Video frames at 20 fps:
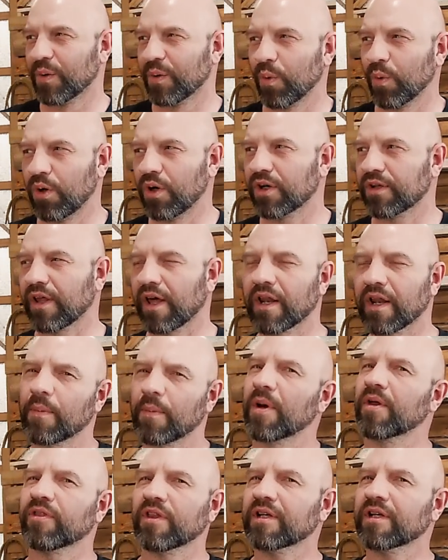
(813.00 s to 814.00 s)
we'll hook that
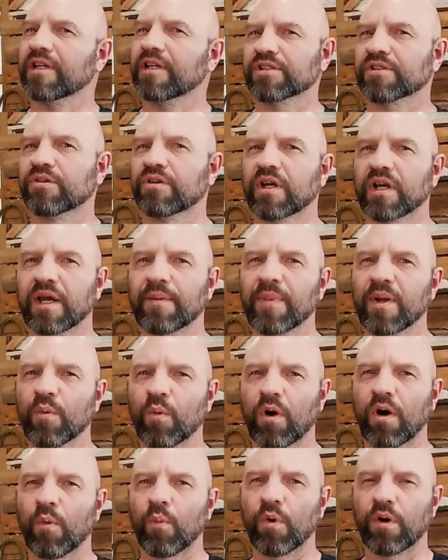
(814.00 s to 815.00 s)
up. I think that's gonna get me
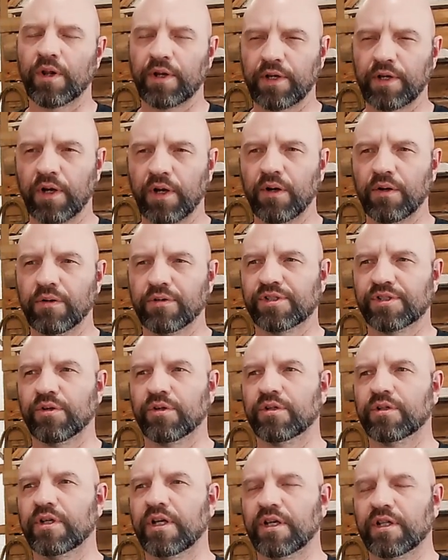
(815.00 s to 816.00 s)
where I wanna go.
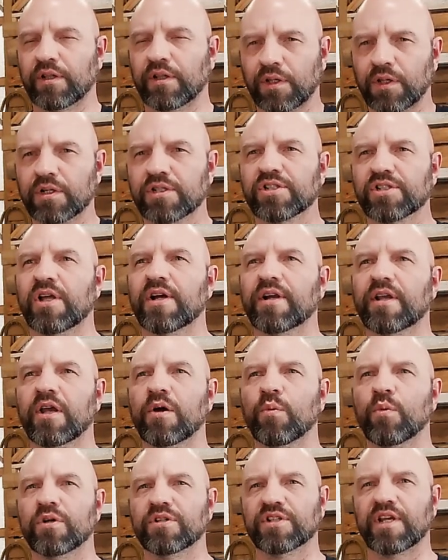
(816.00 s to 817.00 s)
So it looks like
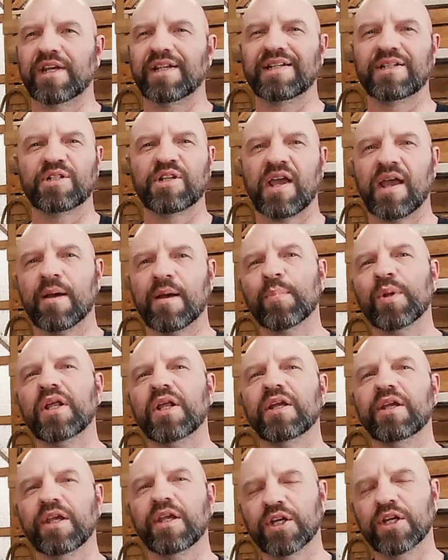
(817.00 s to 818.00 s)
it was a
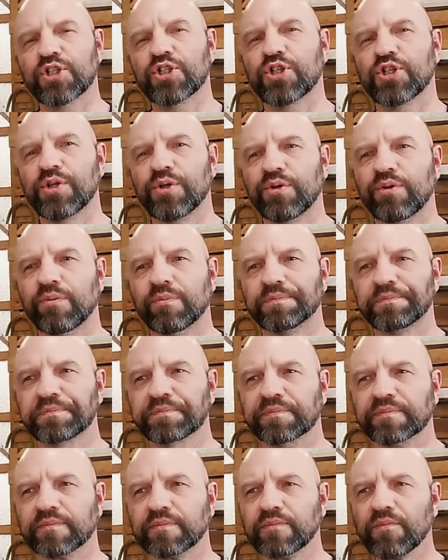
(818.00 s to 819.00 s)
dampening issue
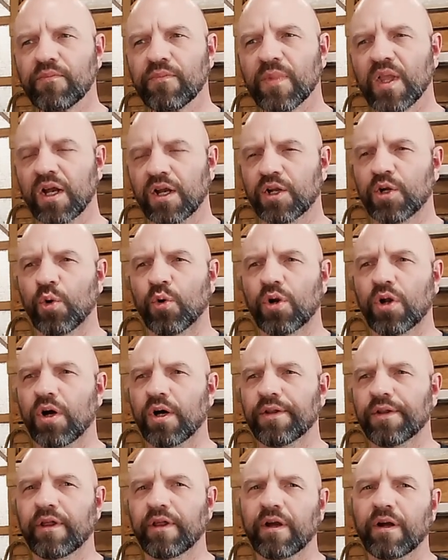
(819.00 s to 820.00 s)
going
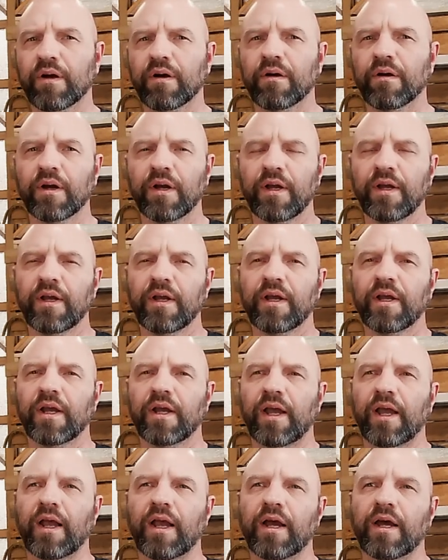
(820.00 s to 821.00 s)
on there
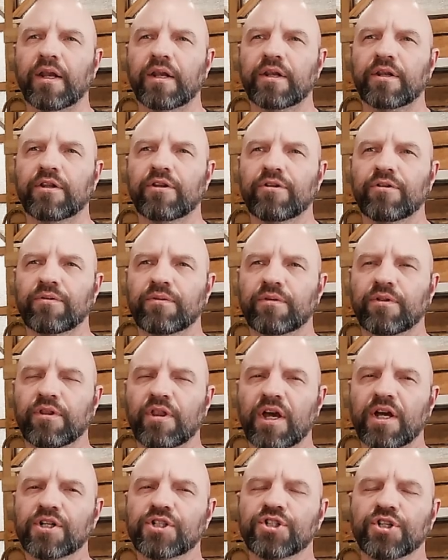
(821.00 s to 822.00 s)
and
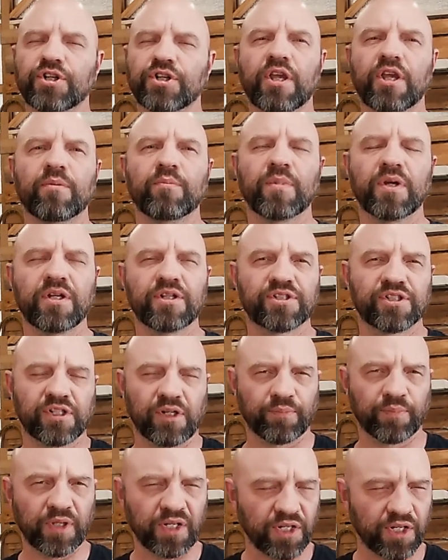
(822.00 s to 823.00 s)
that should get me
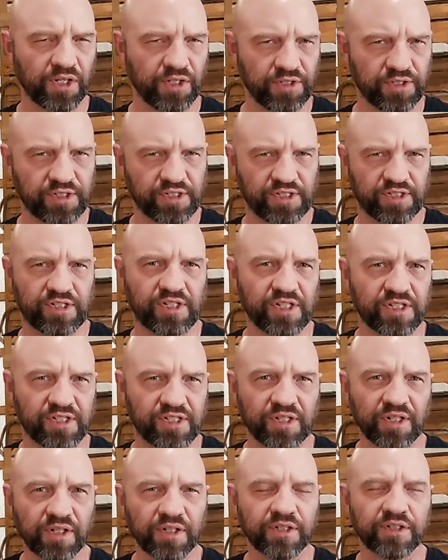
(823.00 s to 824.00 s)
something
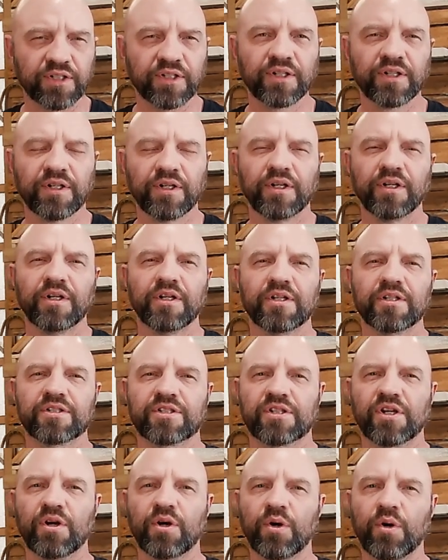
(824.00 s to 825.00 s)
consistent.
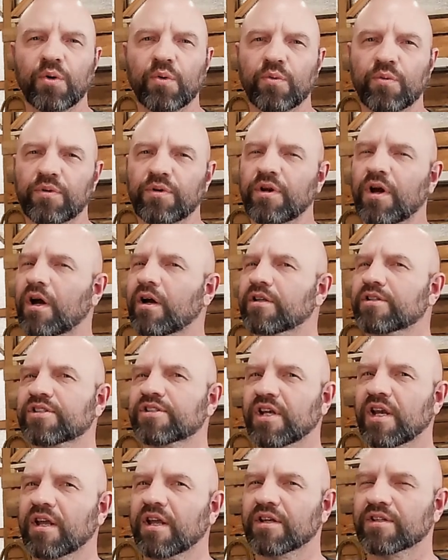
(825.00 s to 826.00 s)
So not
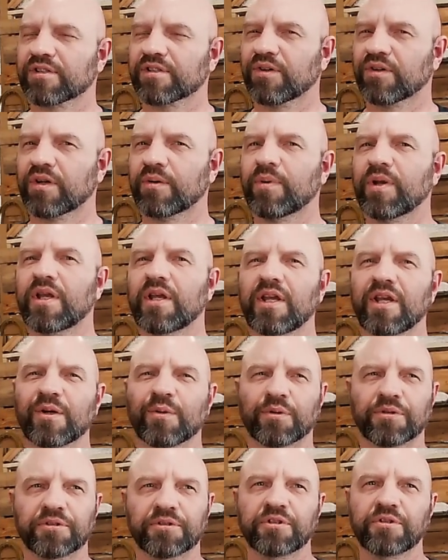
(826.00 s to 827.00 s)
saying it's going to be
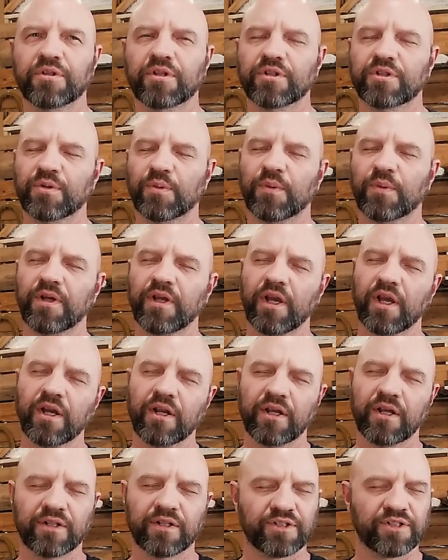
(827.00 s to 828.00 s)
equal to the
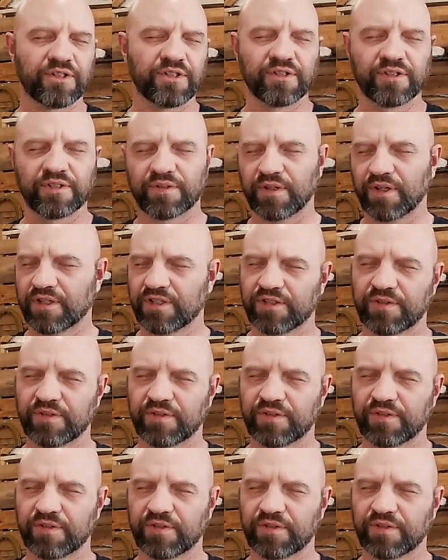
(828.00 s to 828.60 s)
28 inches